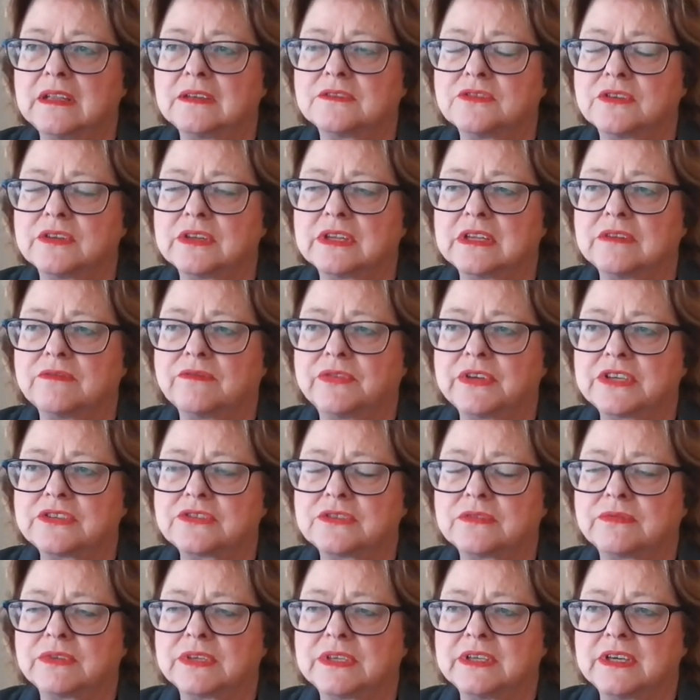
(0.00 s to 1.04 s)
under the
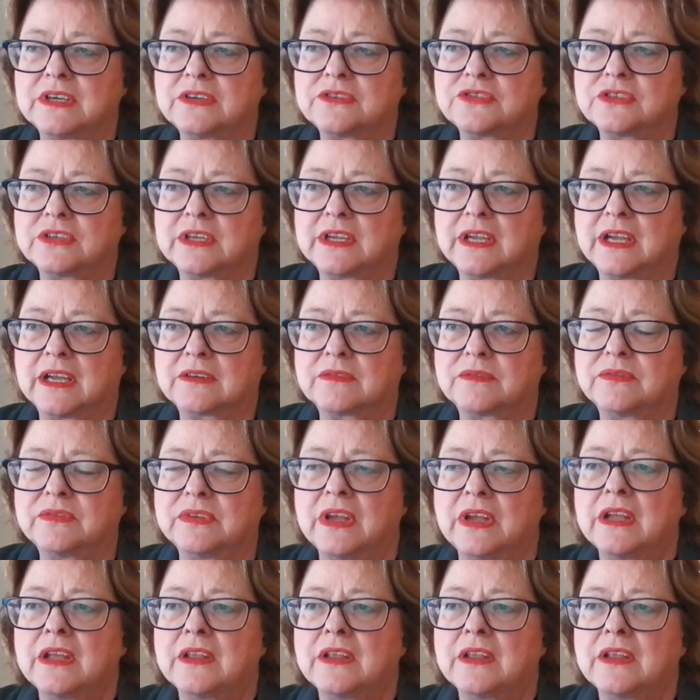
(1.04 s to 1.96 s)
Inflation Reduction Act,